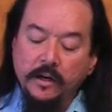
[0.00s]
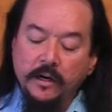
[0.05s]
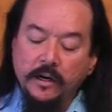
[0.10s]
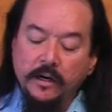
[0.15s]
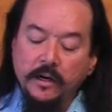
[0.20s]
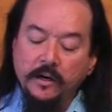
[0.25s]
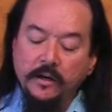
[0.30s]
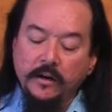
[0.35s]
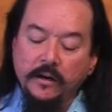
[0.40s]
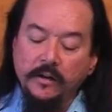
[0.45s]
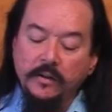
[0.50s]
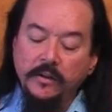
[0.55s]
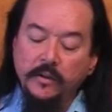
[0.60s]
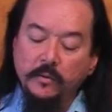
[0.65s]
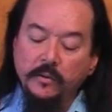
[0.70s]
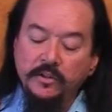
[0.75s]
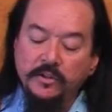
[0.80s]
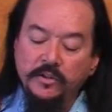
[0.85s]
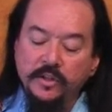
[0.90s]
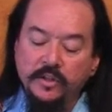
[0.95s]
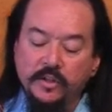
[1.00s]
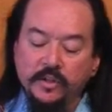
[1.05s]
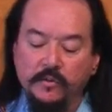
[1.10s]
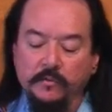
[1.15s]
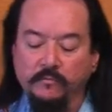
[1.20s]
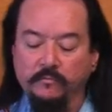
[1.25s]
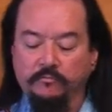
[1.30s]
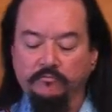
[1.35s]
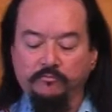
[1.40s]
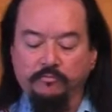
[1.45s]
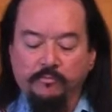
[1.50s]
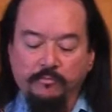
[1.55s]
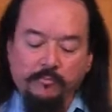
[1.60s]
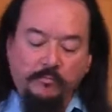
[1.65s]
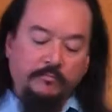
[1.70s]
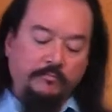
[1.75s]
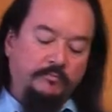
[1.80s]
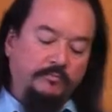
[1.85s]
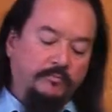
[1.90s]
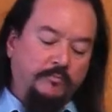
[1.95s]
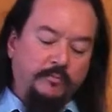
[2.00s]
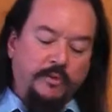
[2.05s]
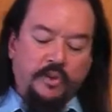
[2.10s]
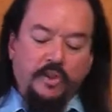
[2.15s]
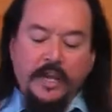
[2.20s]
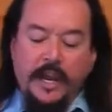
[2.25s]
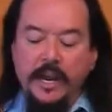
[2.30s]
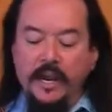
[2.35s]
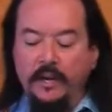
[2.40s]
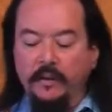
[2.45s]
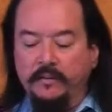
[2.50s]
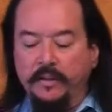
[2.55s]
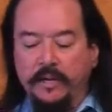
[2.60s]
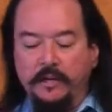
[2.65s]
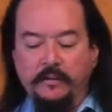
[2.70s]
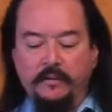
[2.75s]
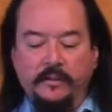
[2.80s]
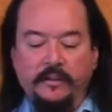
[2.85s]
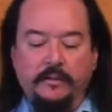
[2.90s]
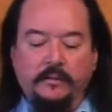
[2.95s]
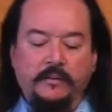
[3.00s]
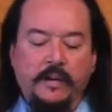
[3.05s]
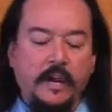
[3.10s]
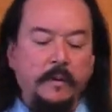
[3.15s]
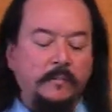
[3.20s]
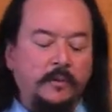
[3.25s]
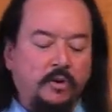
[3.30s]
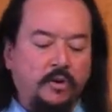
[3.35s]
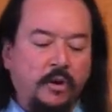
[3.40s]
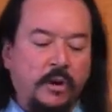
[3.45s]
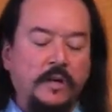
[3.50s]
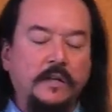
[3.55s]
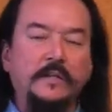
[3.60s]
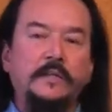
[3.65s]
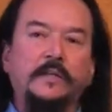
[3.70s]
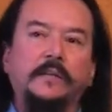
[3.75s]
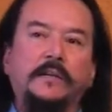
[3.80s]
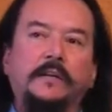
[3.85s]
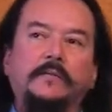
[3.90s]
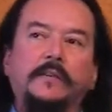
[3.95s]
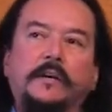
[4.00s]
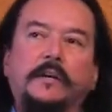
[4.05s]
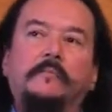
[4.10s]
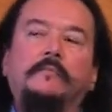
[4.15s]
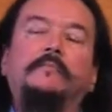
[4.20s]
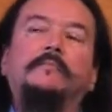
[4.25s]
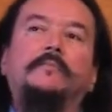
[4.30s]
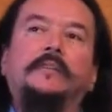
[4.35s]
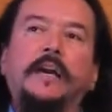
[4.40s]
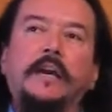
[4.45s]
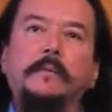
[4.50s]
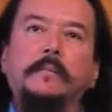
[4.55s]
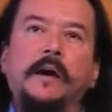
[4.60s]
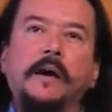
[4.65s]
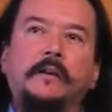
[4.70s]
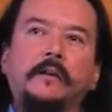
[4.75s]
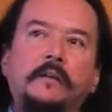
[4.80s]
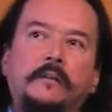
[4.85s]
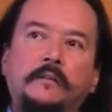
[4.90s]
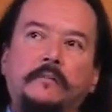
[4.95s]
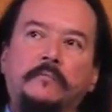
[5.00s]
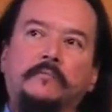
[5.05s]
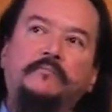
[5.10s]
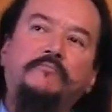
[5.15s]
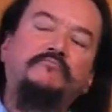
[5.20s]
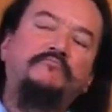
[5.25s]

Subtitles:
There was this saying that came out a